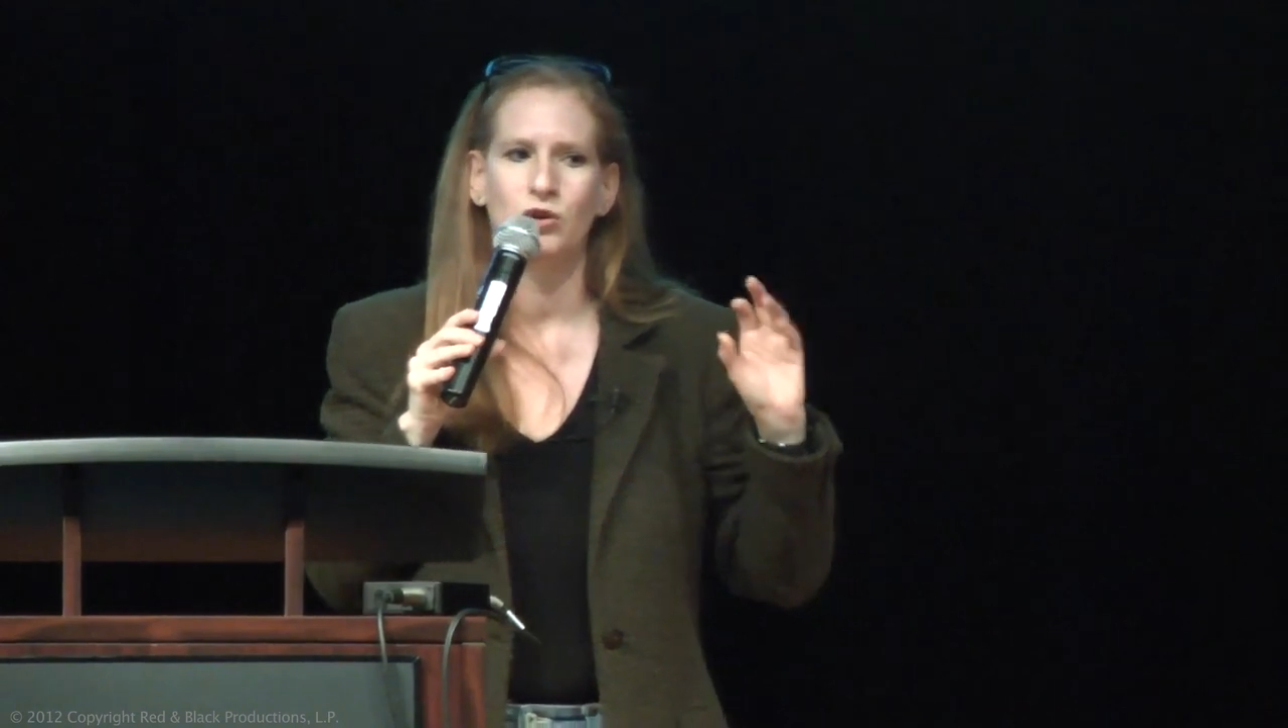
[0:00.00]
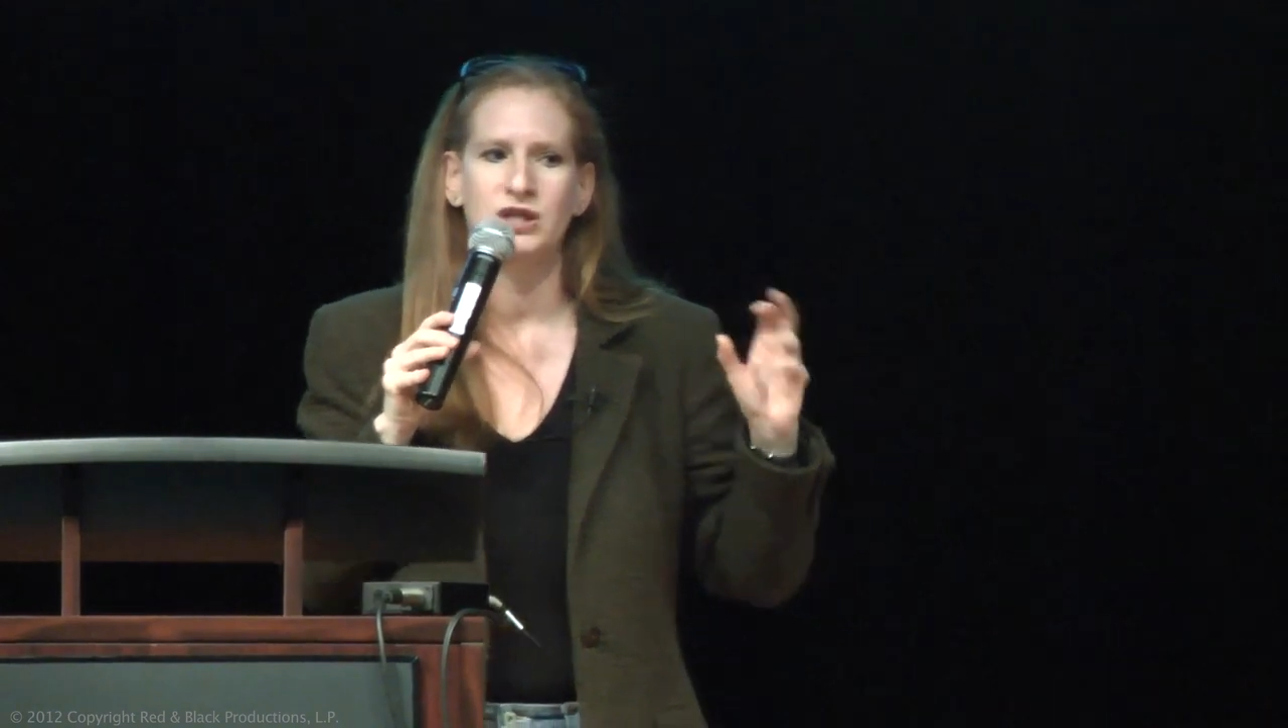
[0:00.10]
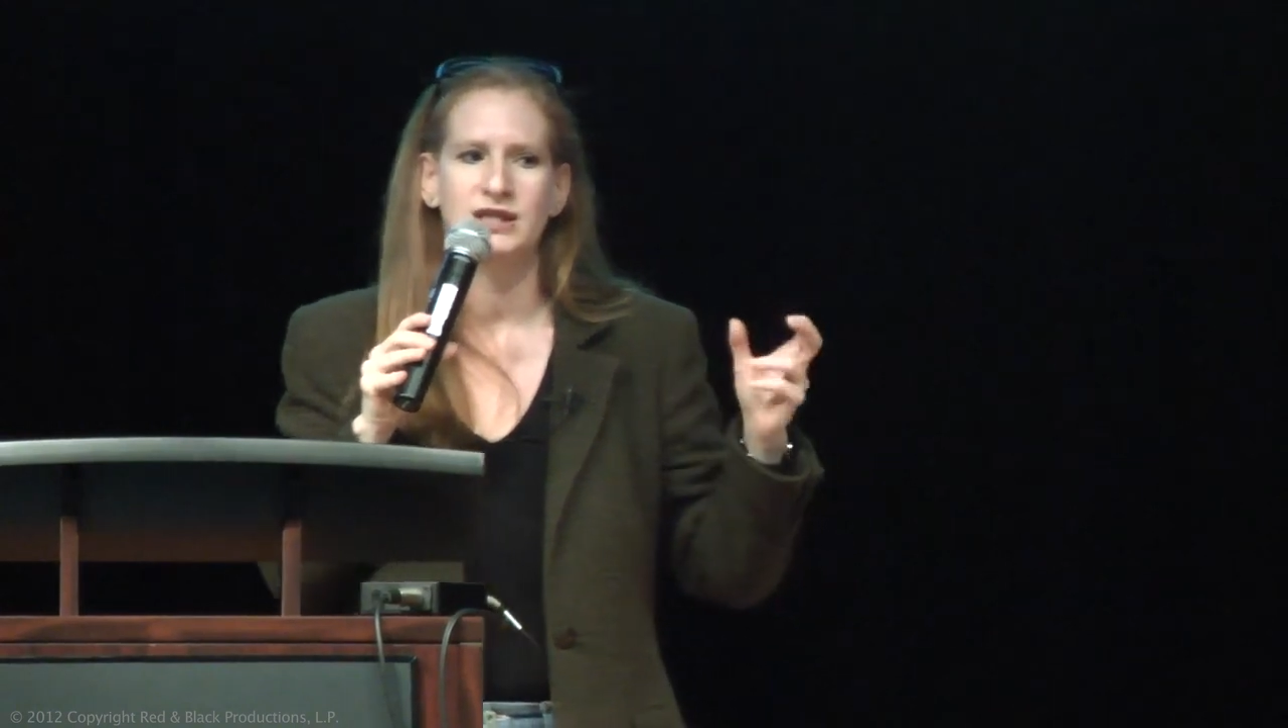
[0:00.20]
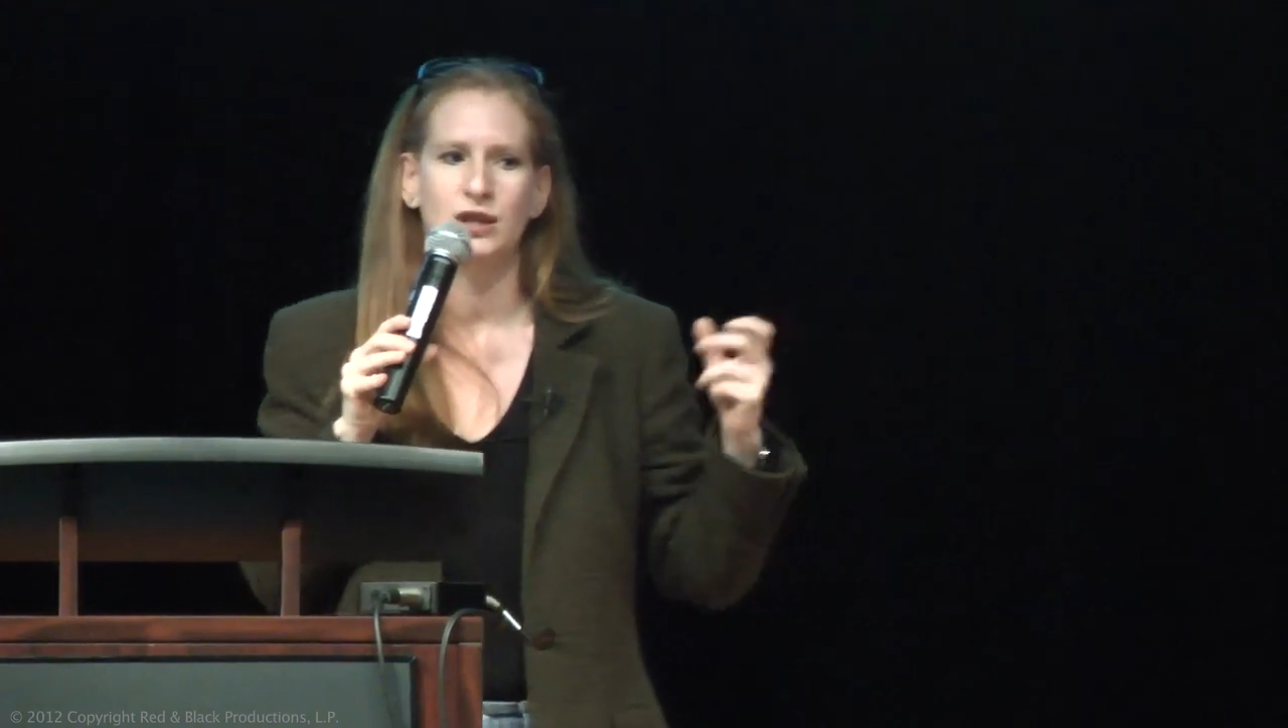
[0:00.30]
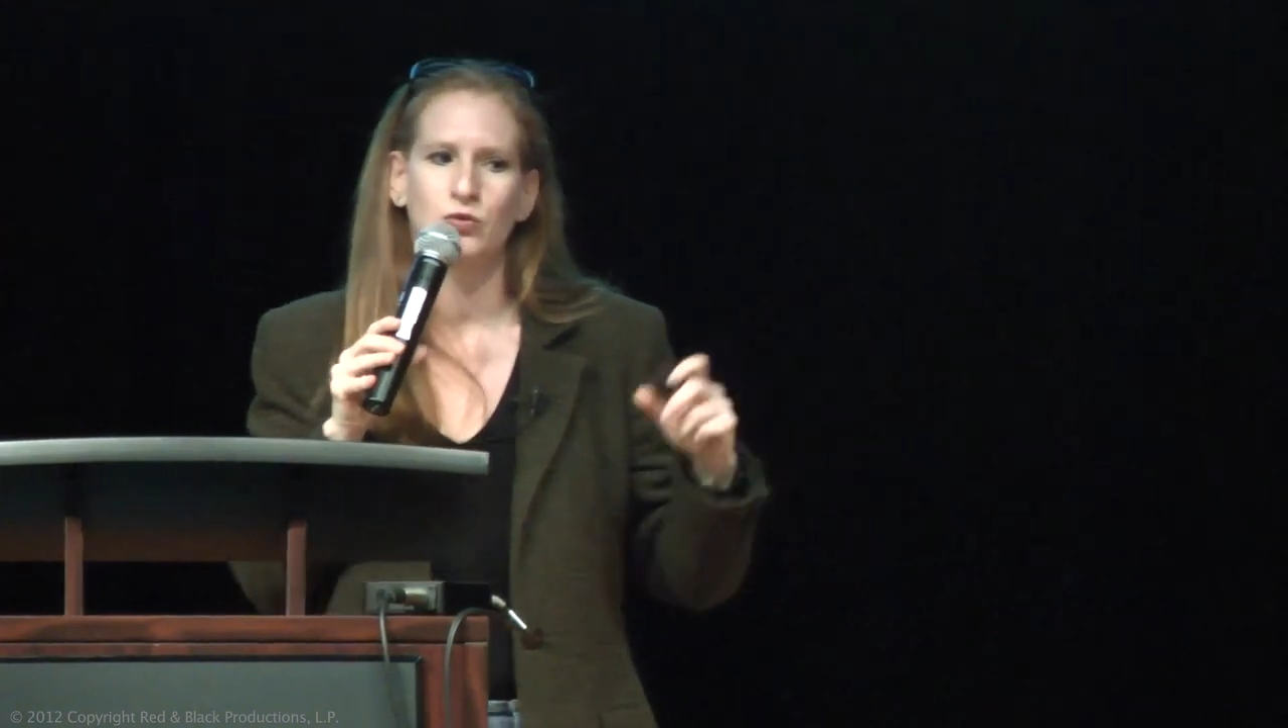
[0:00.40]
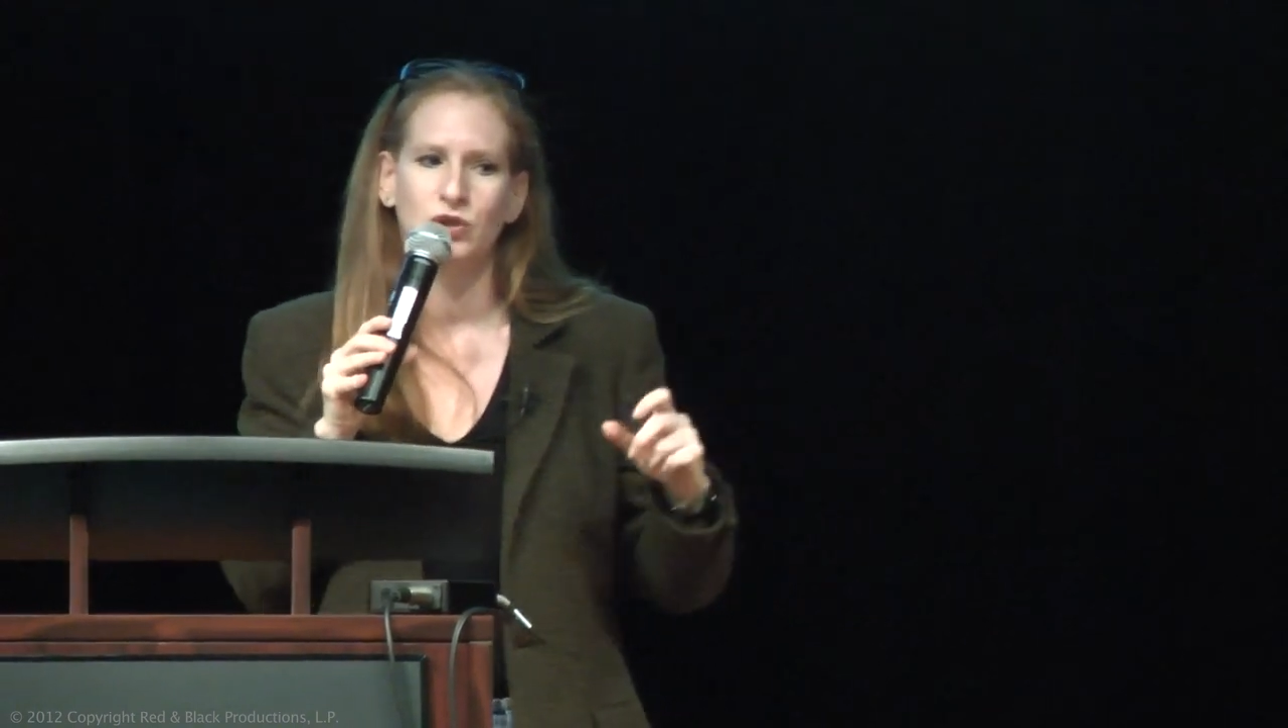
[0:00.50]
all these like